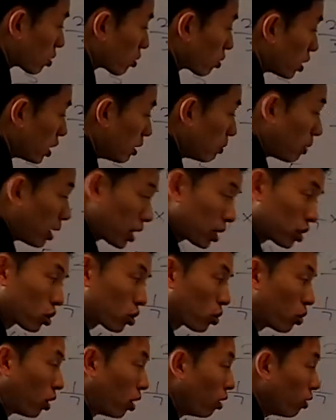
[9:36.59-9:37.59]
3 makes
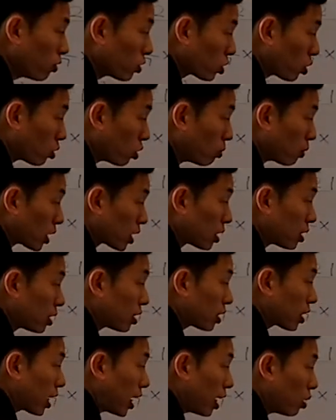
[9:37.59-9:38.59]
12, so you
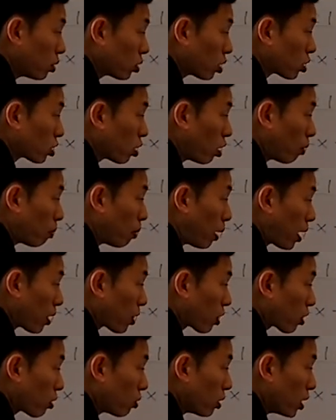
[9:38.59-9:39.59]
must scale the top by
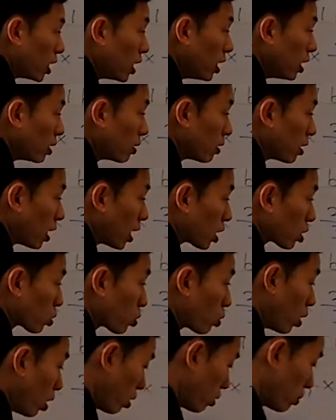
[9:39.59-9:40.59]
3 as
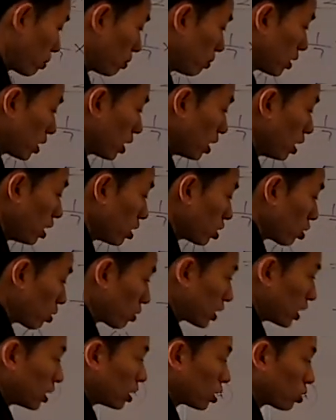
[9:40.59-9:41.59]
well. So
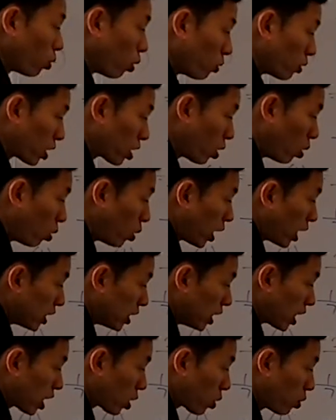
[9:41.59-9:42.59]
this is what we call
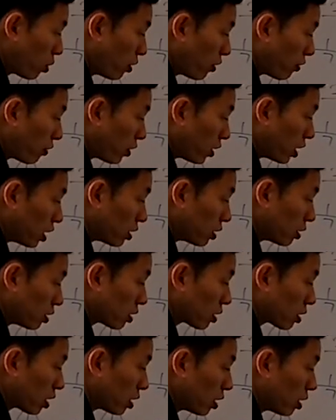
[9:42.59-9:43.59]
an
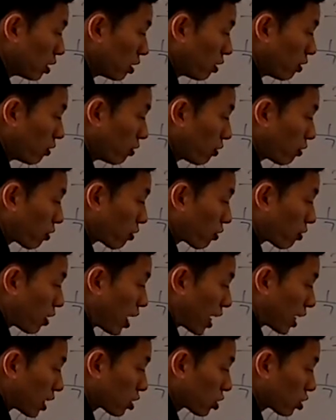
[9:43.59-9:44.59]
equivalent
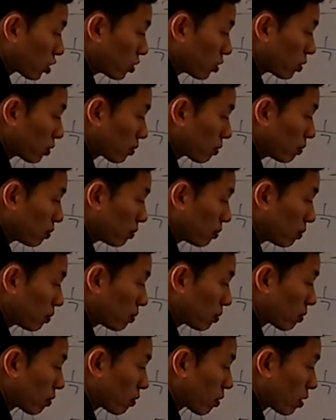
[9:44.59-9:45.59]
fraction.
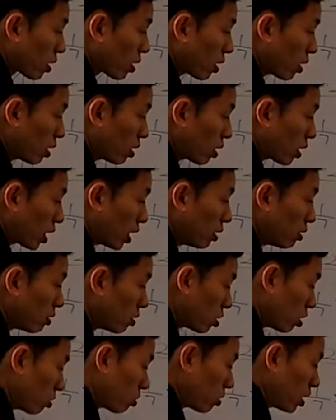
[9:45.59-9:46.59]
Okay,
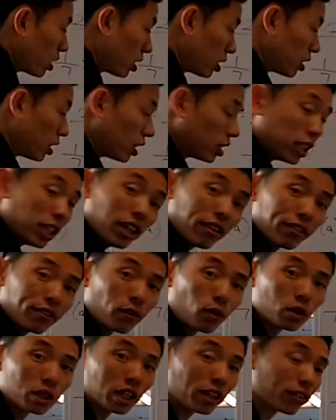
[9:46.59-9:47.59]
so this is in year
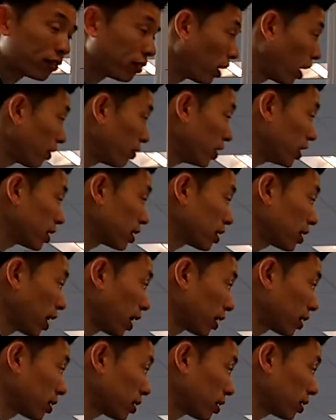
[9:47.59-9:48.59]
4, year 5, year
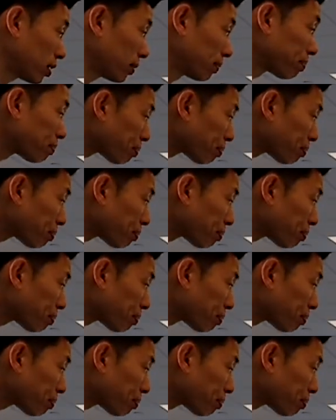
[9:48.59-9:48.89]
6.